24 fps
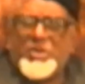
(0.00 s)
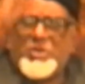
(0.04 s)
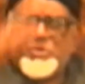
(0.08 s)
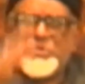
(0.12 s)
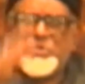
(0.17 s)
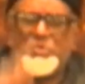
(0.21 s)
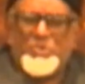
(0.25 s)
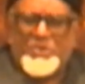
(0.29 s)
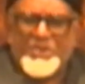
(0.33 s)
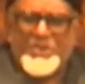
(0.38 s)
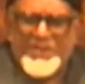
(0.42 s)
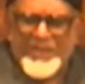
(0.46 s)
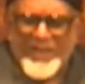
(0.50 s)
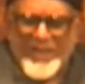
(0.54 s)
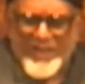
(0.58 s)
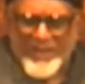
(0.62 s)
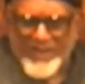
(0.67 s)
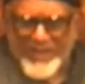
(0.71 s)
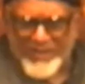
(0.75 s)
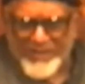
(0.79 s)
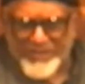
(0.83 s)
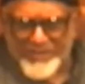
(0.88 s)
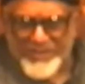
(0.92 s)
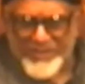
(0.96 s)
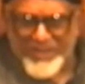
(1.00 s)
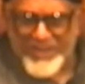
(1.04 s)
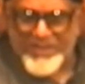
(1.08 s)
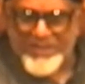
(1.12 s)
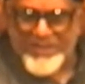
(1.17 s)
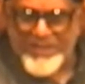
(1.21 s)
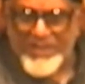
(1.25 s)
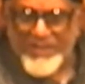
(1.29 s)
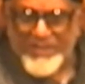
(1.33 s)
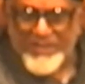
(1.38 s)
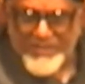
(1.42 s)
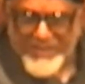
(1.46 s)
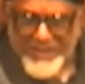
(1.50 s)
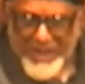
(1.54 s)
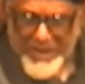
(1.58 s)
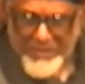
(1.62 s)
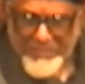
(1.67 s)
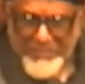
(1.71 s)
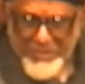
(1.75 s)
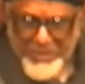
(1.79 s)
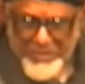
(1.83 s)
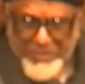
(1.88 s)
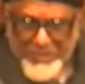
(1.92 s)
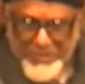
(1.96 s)
times to Ziyarat,
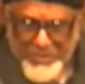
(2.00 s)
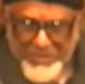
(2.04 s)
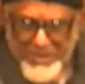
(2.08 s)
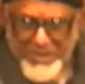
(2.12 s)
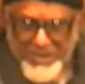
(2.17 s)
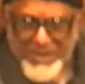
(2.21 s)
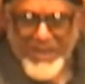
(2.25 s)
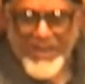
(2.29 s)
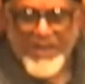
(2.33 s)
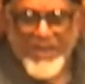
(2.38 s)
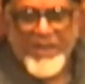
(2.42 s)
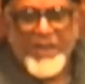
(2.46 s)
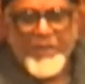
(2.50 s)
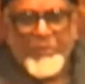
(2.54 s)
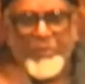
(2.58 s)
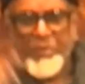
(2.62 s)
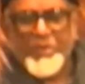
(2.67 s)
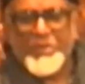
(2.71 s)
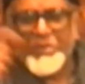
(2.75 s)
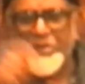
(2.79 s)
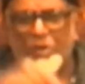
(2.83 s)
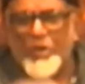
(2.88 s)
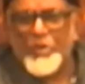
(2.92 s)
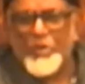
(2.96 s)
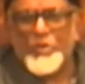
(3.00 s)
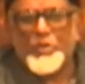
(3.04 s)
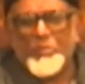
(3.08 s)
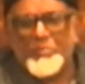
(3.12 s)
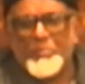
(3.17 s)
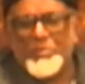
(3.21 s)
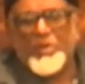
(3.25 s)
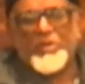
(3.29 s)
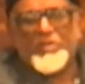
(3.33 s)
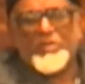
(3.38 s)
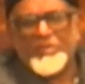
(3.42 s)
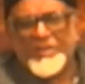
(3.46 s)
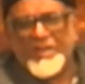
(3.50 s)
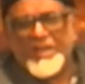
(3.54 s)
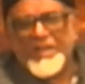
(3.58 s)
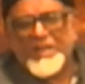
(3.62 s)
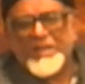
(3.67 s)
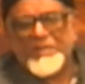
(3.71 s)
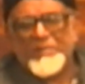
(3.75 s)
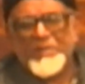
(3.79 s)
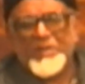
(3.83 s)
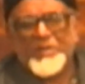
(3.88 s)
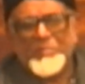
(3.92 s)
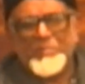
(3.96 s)
16th time it was. He was also
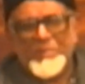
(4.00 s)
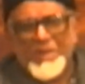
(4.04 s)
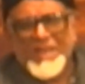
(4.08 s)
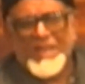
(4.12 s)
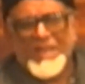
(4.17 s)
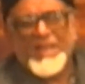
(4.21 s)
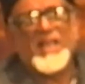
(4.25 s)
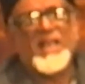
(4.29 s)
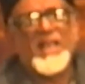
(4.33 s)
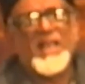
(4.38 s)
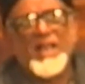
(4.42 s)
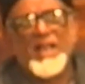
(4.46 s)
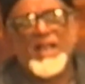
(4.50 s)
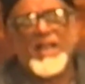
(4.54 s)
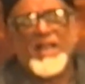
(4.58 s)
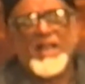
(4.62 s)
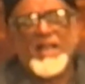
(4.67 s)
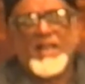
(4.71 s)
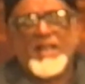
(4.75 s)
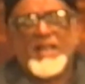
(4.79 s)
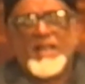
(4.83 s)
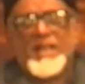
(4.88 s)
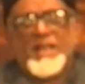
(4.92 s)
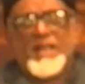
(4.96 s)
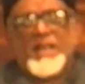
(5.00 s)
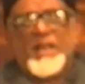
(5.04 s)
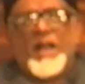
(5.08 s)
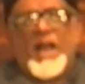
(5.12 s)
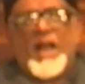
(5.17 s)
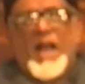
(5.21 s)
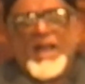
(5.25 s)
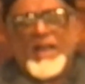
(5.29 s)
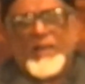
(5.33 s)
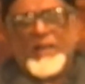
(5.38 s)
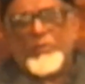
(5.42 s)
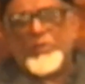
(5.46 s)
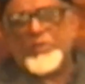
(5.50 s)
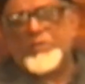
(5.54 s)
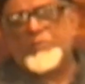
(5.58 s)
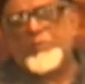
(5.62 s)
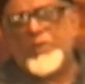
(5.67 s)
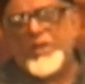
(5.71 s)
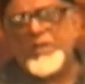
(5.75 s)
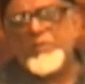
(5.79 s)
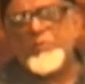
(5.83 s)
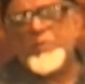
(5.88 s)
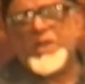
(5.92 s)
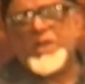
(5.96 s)
brought there with me.
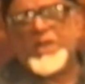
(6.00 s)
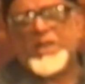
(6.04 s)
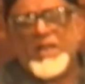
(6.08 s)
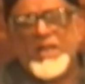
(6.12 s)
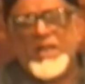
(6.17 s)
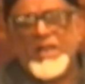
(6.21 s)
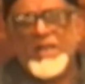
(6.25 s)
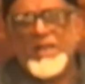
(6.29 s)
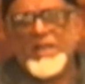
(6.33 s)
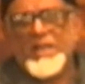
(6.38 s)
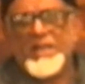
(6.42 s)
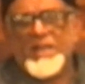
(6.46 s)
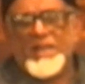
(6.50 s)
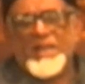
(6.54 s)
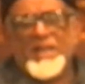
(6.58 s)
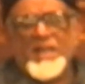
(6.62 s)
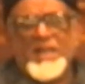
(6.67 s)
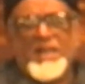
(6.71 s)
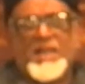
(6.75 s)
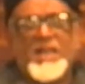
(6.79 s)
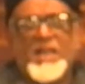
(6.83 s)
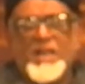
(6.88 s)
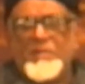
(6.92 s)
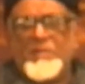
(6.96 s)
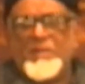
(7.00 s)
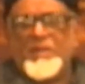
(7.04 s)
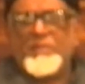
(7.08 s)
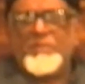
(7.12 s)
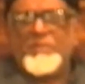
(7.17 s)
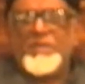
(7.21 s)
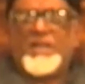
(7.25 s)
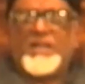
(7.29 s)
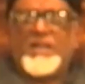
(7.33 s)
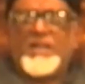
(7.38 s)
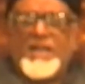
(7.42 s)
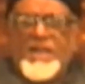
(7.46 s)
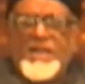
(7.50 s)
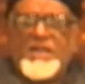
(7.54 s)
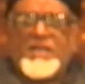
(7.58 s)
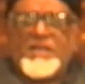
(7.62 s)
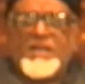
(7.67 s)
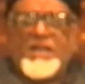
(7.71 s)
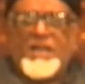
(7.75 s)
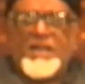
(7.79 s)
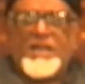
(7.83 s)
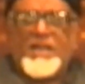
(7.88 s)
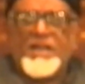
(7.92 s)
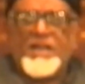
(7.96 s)
I was one week earlier, he came a
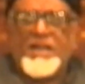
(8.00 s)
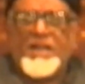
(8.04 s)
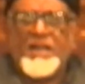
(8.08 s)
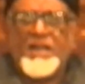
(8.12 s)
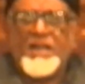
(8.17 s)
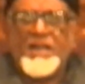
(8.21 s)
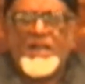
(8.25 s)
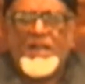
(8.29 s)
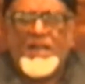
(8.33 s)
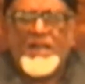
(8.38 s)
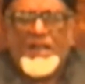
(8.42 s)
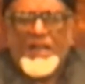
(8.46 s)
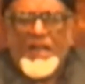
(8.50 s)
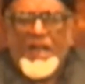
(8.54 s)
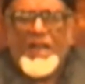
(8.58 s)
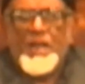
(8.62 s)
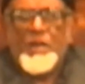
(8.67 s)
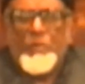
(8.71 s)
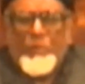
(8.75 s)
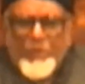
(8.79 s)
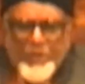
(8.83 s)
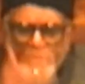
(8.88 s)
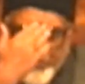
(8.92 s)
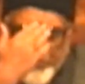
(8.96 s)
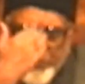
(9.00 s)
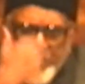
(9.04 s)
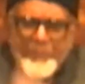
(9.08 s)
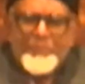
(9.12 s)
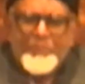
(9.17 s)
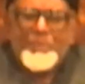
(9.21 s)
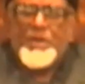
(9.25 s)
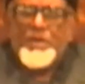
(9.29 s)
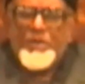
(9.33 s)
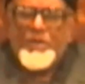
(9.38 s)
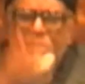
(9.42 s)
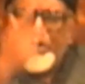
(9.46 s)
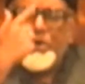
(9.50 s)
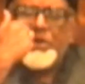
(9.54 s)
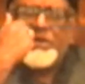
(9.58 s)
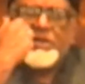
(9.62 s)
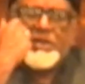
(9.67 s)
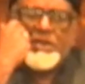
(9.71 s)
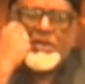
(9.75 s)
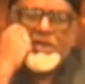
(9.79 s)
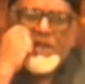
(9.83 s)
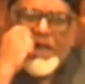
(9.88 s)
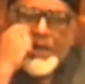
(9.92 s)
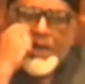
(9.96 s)
week later. He was
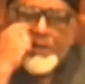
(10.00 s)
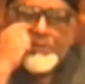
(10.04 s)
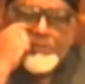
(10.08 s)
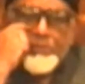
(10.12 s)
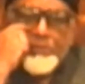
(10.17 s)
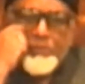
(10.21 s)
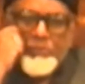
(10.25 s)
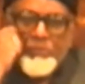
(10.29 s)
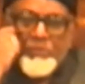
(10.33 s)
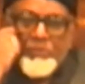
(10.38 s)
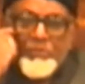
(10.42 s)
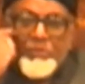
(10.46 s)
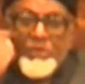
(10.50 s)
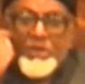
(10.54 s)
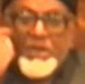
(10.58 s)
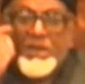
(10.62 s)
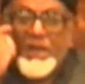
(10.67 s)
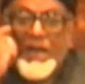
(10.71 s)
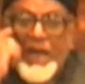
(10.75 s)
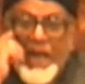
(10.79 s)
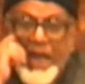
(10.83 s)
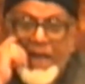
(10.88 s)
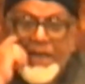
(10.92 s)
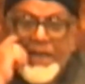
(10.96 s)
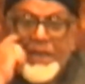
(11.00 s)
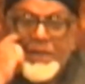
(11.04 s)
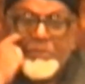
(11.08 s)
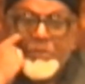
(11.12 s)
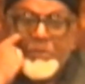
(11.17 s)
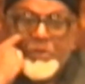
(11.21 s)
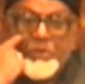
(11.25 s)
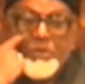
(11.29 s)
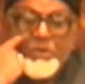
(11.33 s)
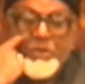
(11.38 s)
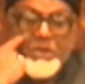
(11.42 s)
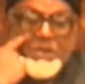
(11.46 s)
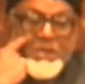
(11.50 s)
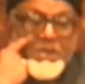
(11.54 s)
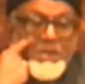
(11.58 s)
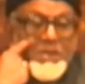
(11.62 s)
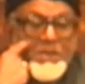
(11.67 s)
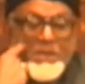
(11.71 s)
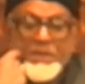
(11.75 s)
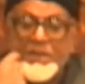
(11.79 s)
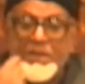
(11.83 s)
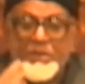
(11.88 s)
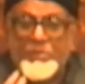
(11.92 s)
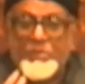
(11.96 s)
weeping all the time, crying,
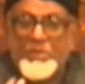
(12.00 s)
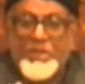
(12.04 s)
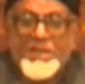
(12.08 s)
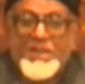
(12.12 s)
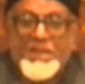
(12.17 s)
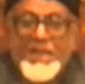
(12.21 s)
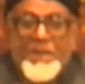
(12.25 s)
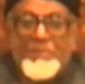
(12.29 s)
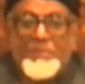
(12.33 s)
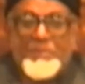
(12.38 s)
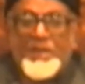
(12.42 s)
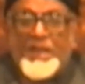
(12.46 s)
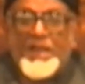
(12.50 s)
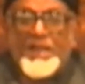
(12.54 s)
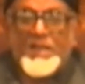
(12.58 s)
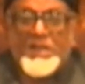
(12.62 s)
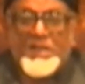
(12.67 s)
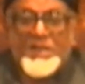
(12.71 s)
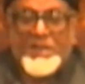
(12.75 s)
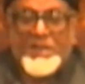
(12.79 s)
because it was the